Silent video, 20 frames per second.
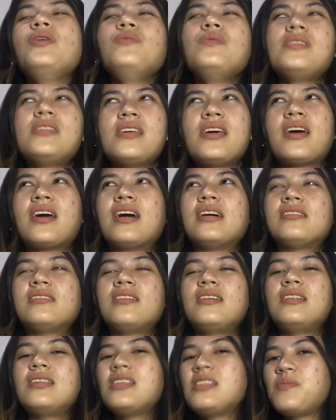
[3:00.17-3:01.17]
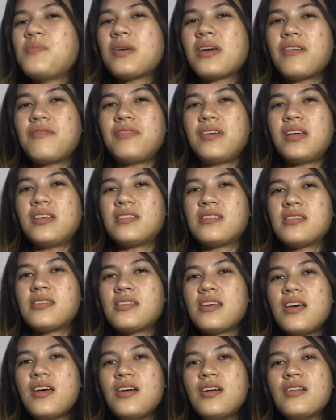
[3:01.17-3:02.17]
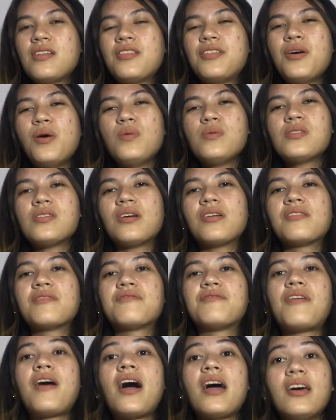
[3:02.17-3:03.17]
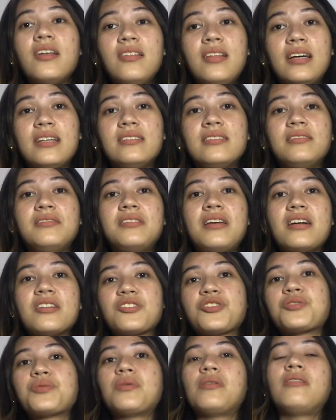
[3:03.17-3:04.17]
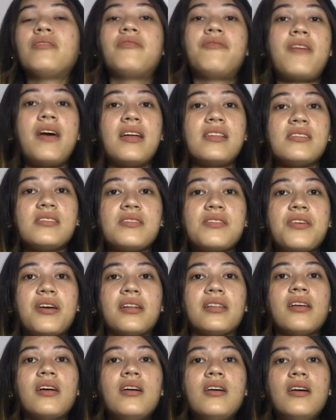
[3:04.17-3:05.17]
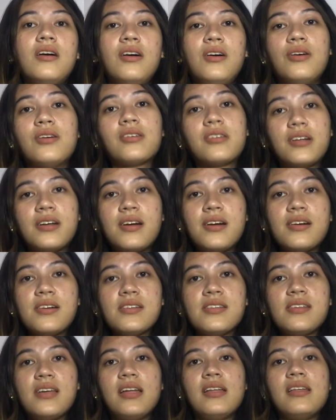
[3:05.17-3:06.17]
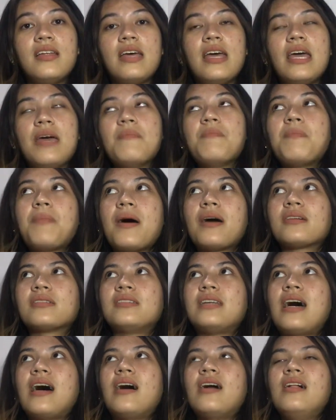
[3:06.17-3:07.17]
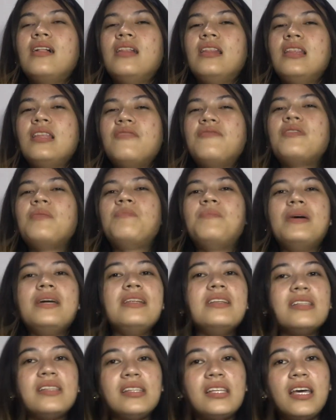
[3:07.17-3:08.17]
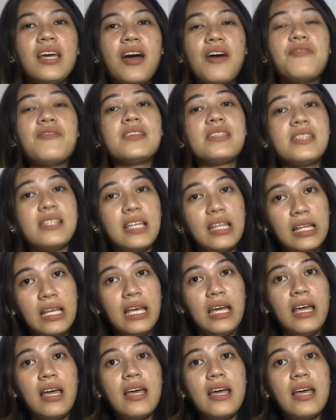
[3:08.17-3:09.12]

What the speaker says: we say catalysmic events, those are violent natural events that occurs and impact the livability of a city,